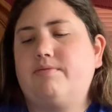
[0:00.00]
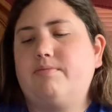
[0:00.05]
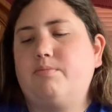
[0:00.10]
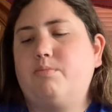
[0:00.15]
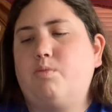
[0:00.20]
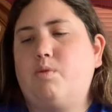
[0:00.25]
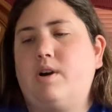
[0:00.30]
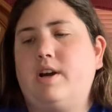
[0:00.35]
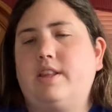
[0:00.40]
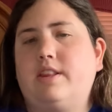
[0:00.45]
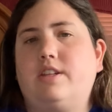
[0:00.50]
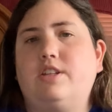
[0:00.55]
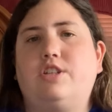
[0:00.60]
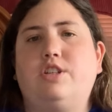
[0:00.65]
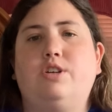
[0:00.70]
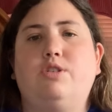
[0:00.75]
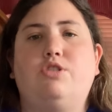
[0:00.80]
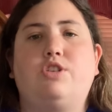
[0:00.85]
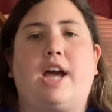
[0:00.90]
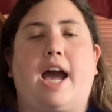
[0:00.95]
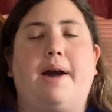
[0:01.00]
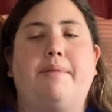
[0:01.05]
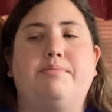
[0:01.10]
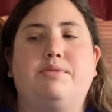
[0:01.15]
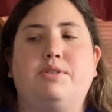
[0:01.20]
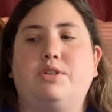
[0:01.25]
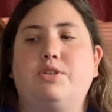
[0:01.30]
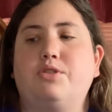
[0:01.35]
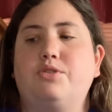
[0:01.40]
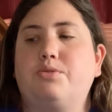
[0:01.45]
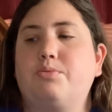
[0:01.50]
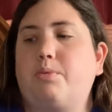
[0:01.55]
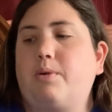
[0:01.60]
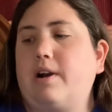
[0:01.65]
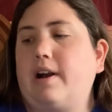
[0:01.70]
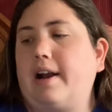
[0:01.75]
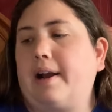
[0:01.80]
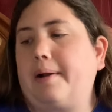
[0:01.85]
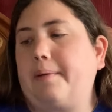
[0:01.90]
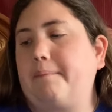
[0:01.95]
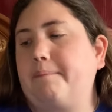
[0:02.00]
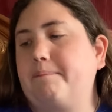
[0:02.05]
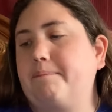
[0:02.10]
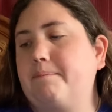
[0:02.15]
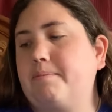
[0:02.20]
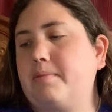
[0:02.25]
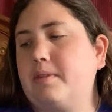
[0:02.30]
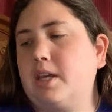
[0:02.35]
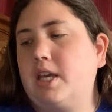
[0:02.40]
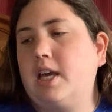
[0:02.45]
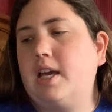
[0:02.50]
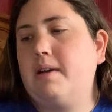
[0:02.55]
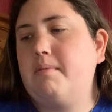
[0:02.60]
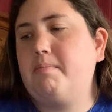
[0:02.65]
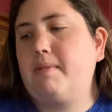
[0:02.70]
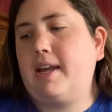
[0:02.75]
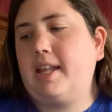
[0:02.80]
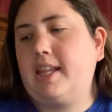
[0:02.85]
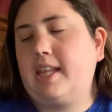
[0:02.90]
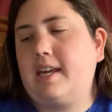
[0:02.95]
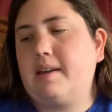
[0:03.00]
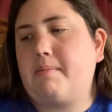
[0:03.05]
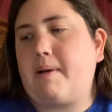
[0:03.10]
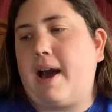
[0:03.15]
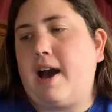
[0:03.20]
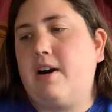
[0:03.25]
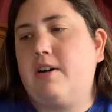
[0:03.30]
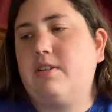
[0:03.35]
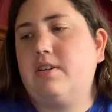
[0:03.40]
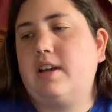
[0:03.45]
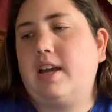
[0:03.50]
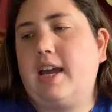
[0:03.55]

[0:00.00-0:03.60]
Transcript: what the 2 chapters were mainly about.